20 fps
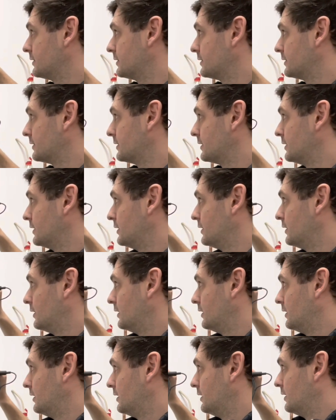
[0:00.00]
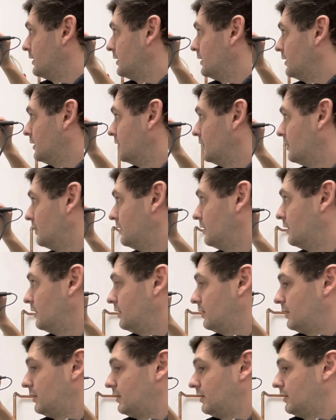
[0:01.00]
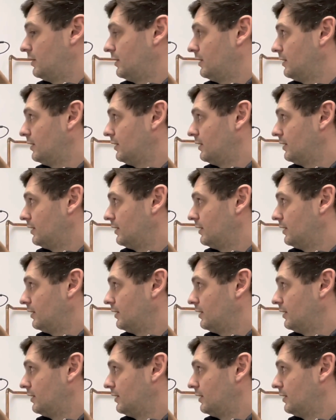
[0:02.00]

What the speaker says: Nothing is said.